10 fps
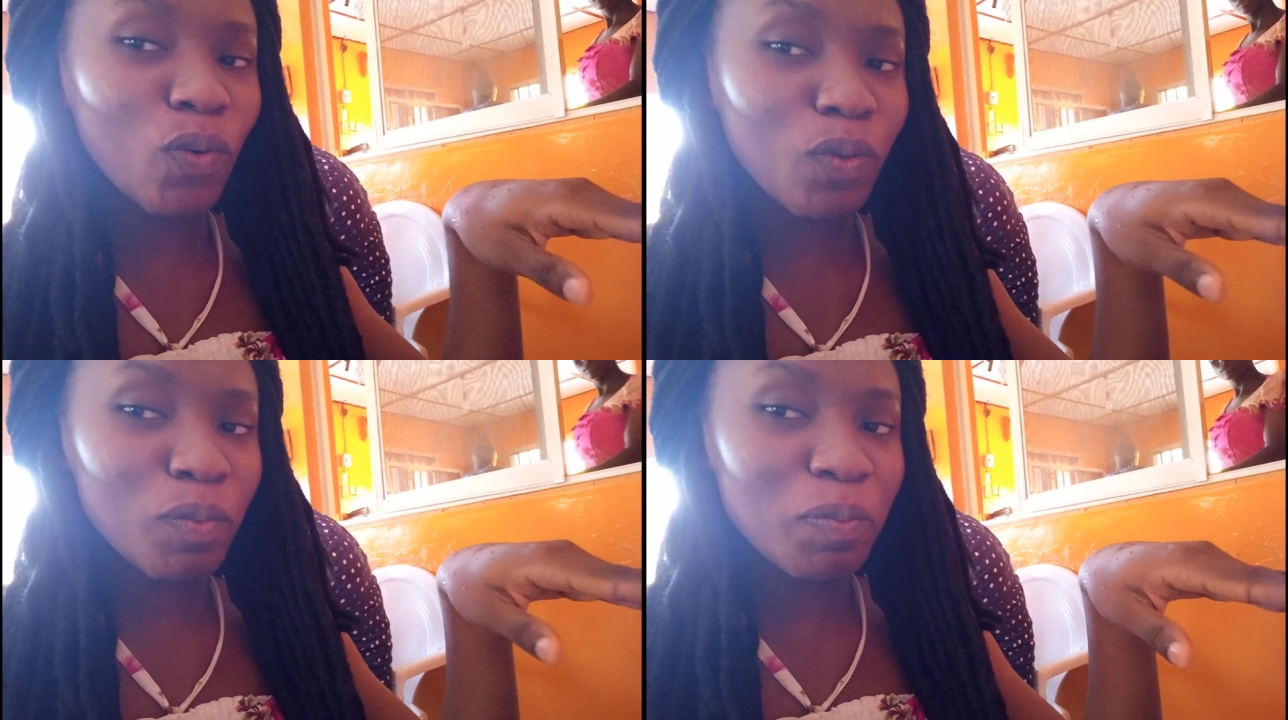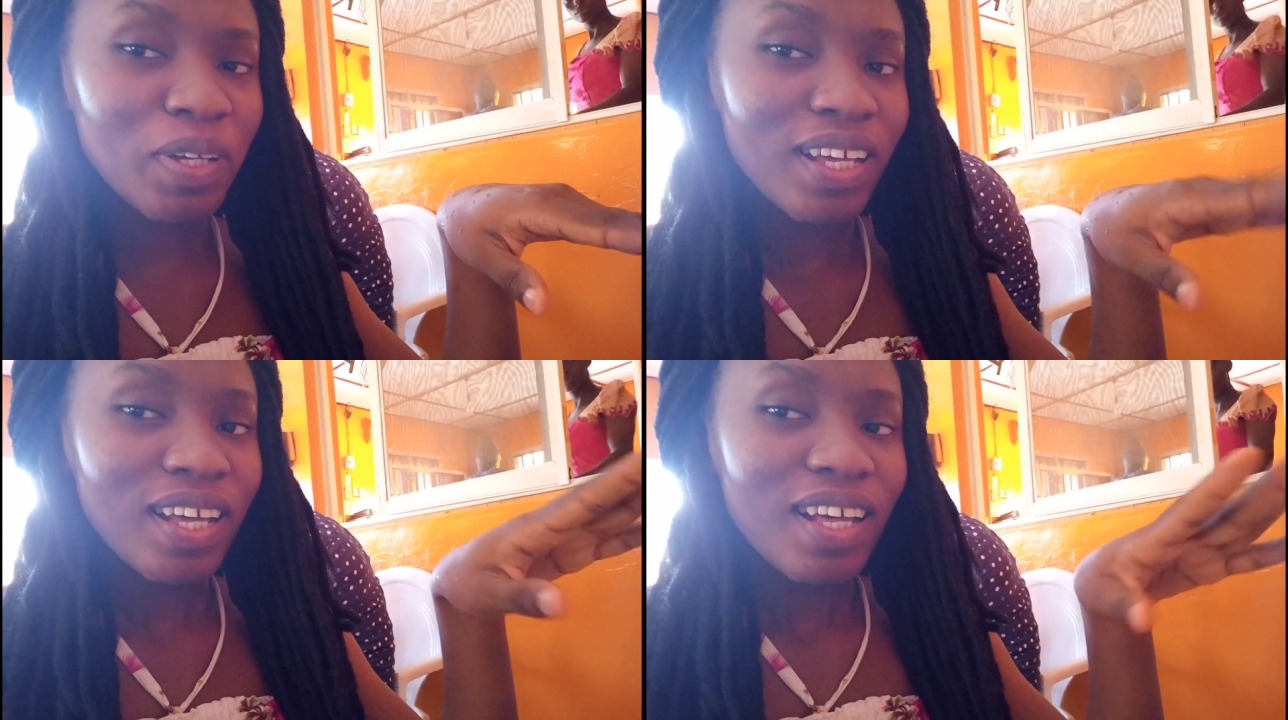hope
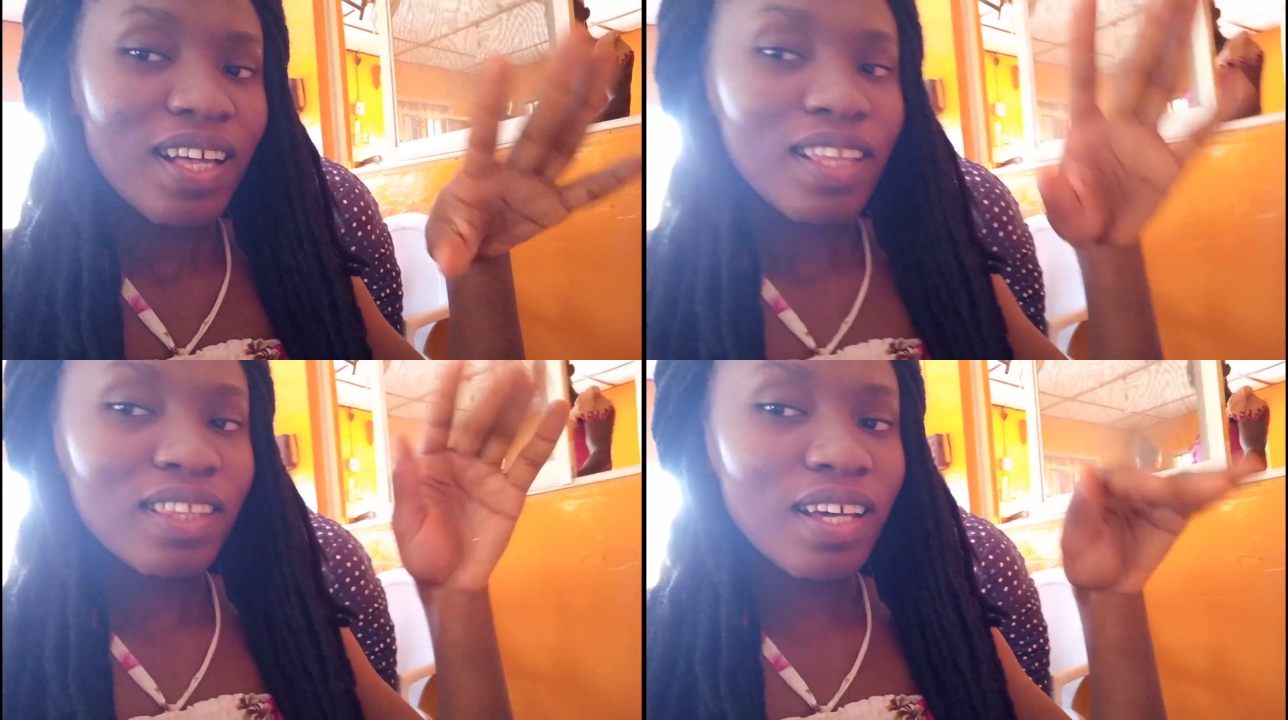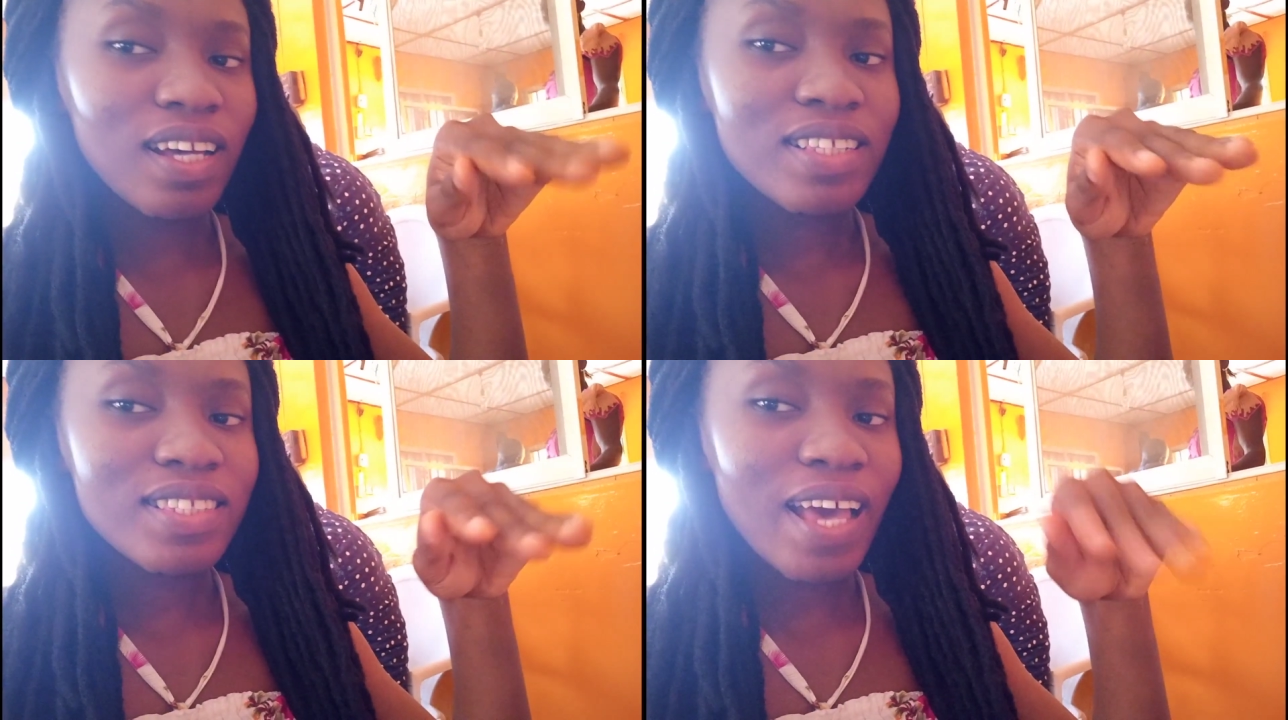
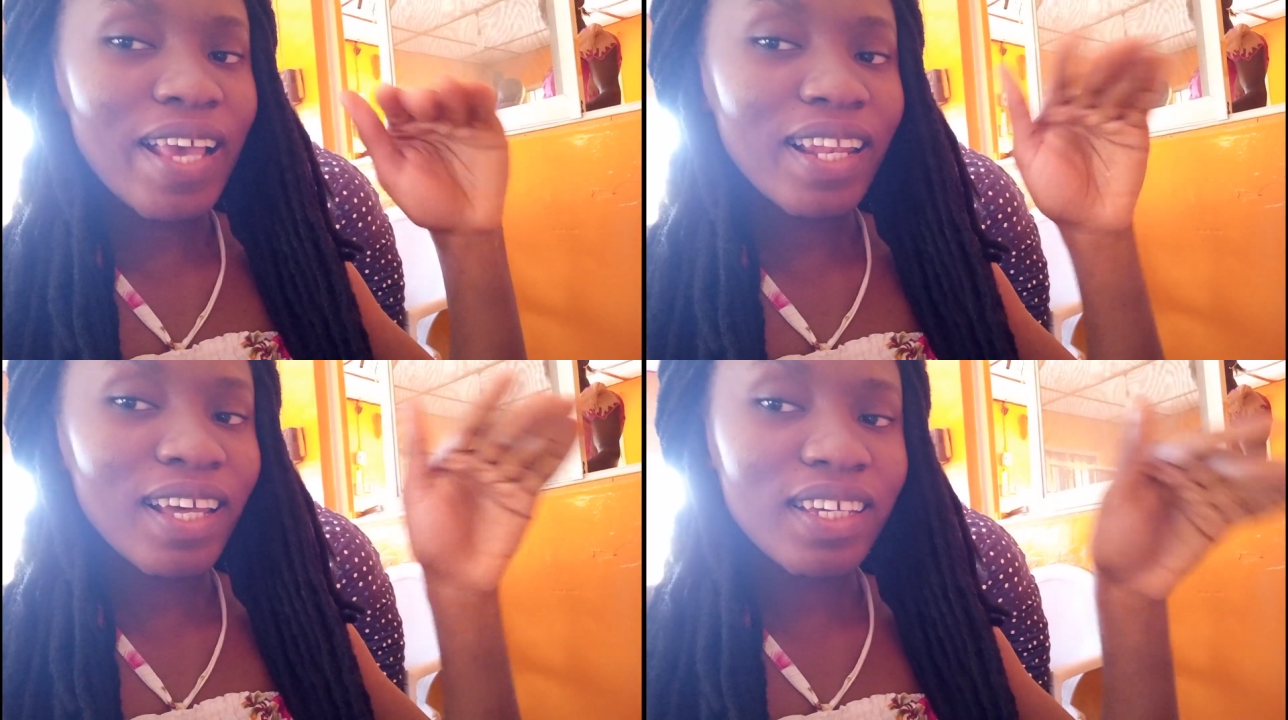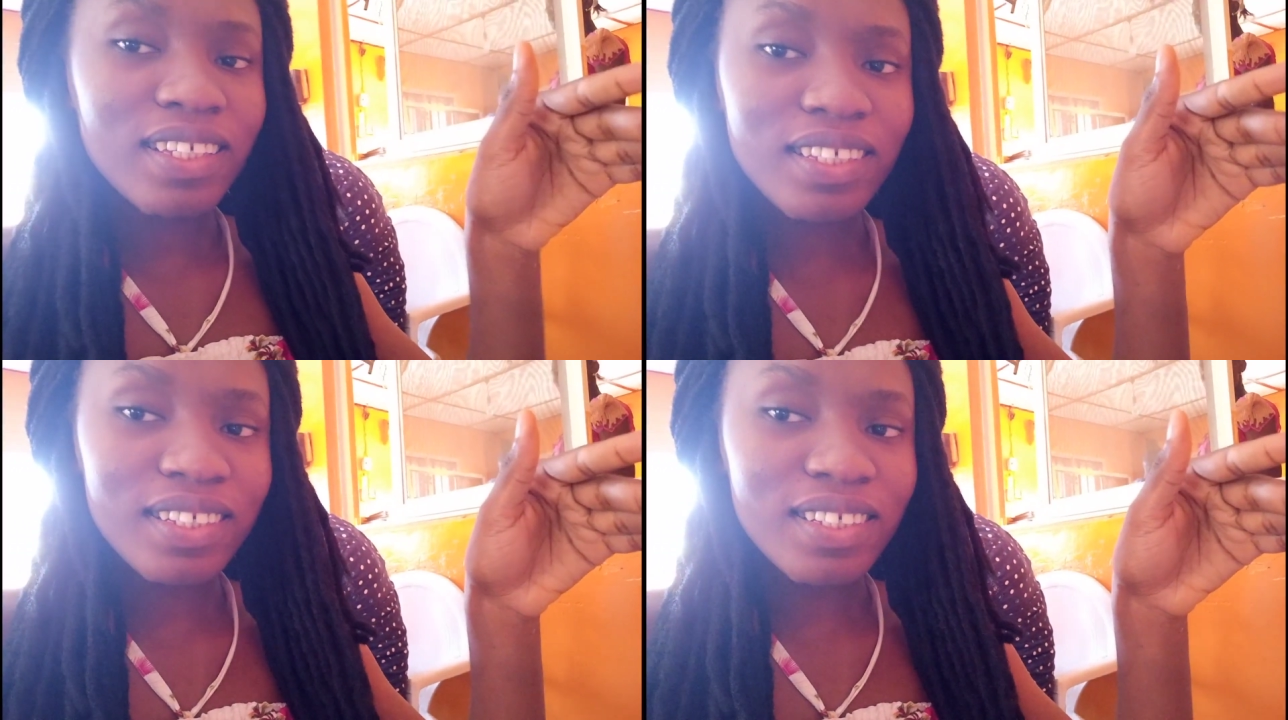that I
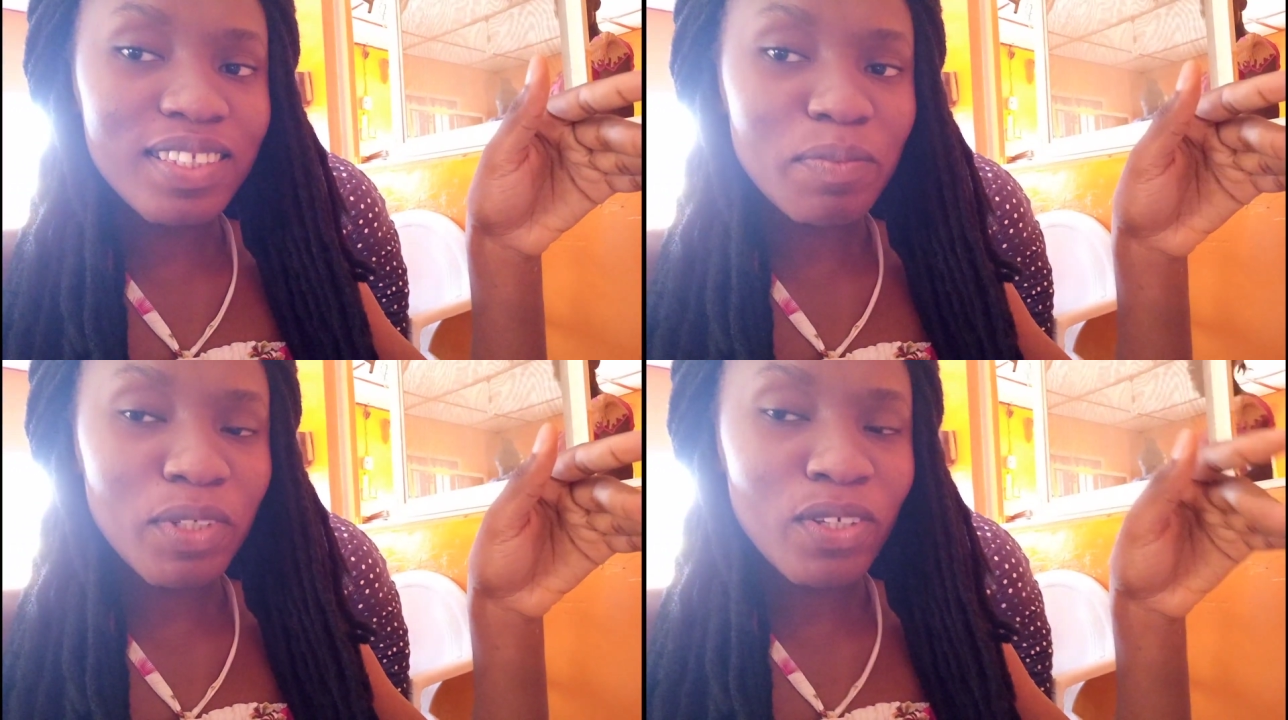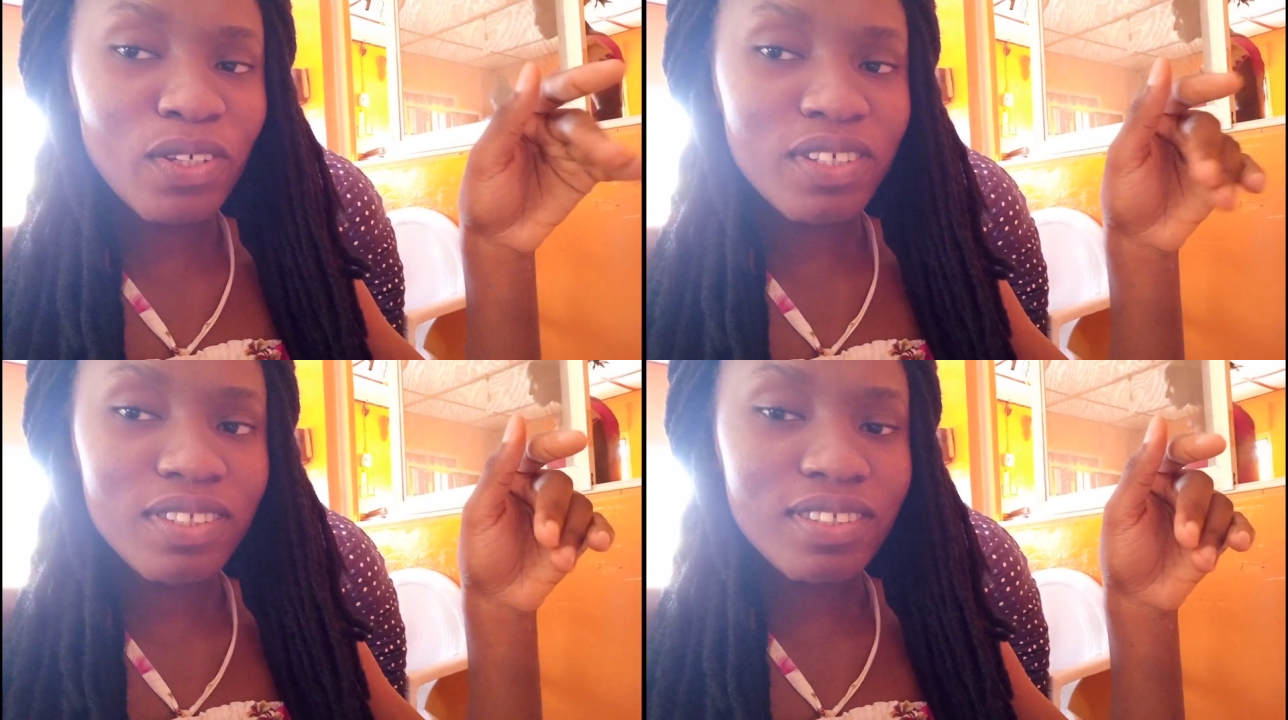like it
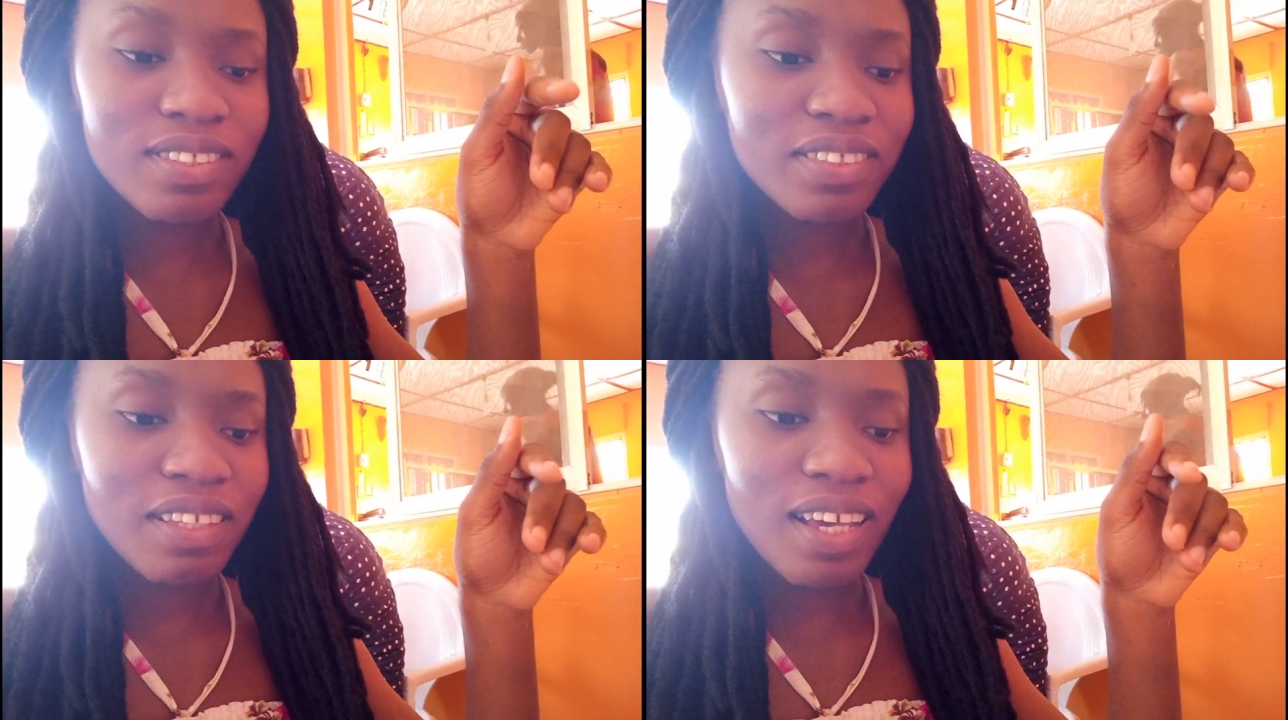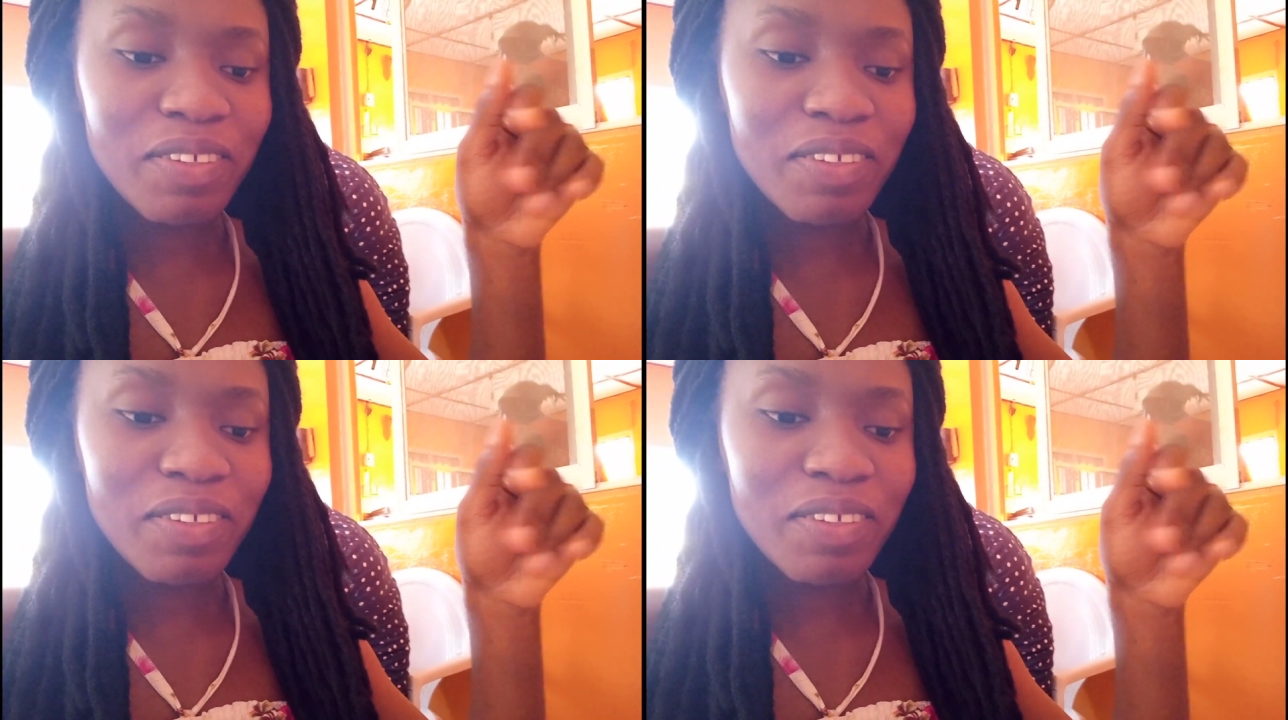because I,